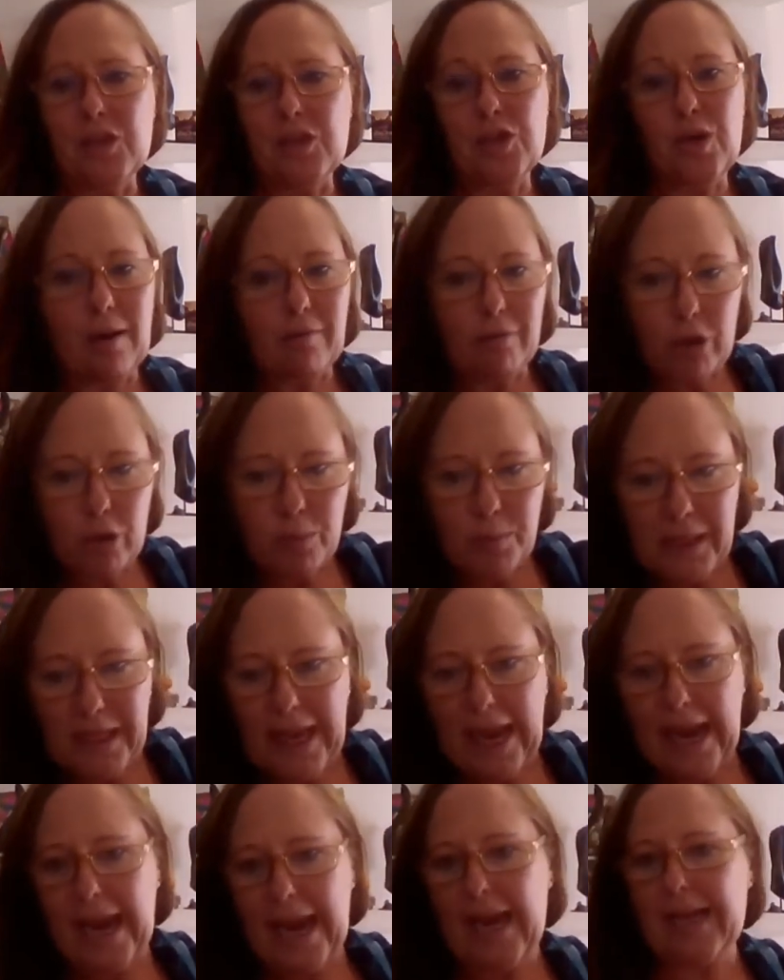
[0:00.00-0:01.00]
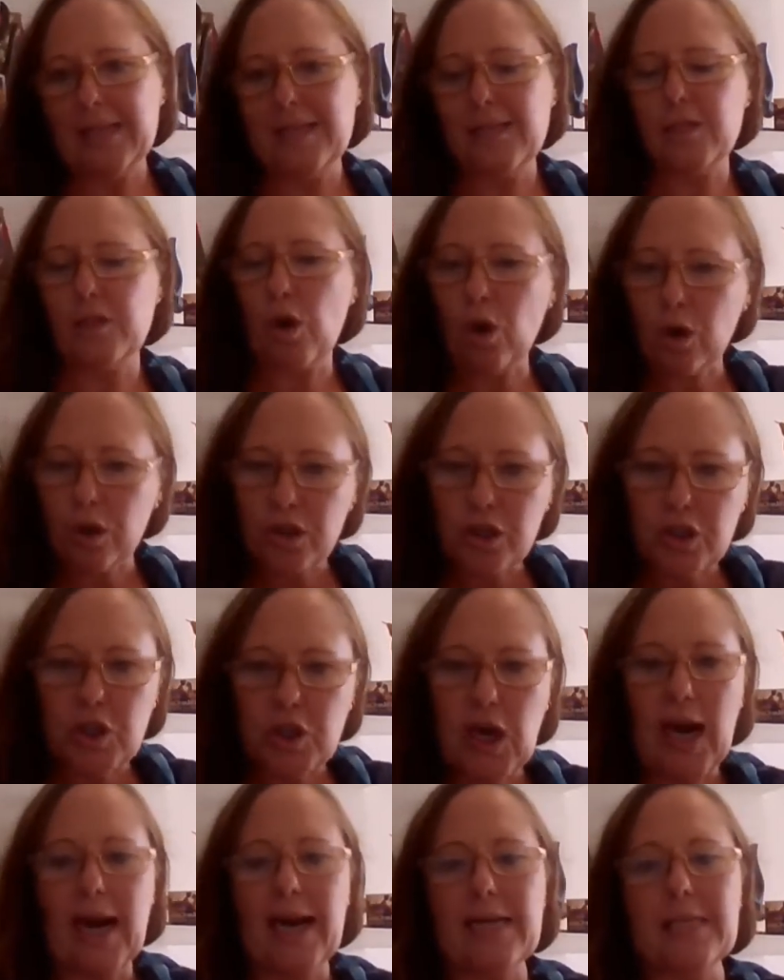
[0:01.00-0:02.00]
travel plans,
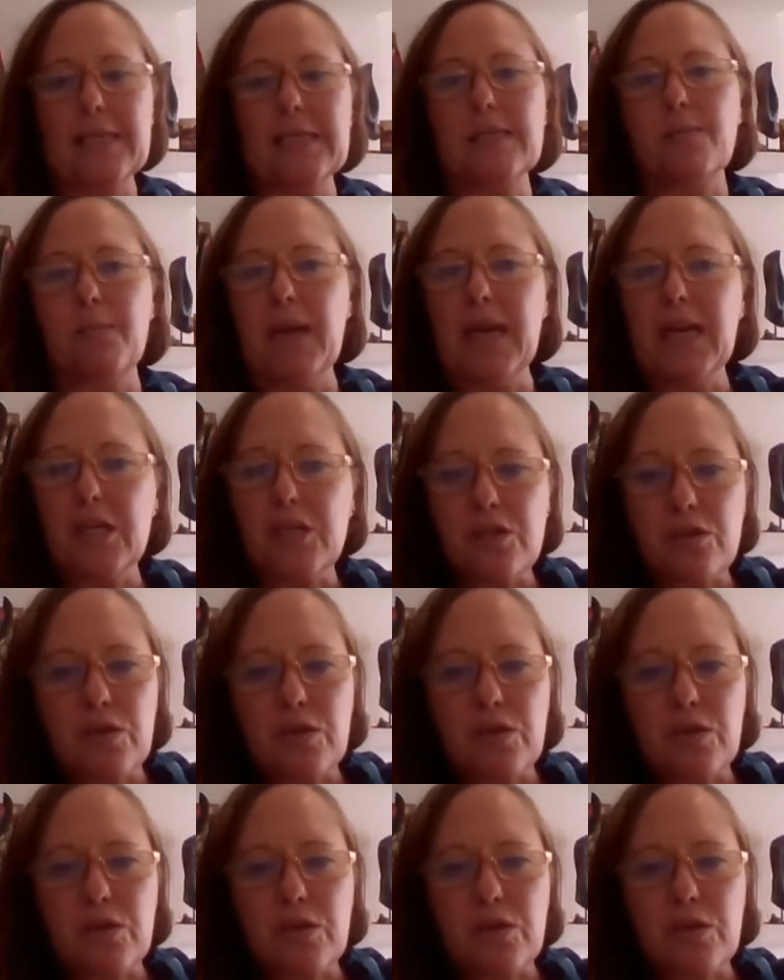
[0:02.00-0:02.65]
contracts. Make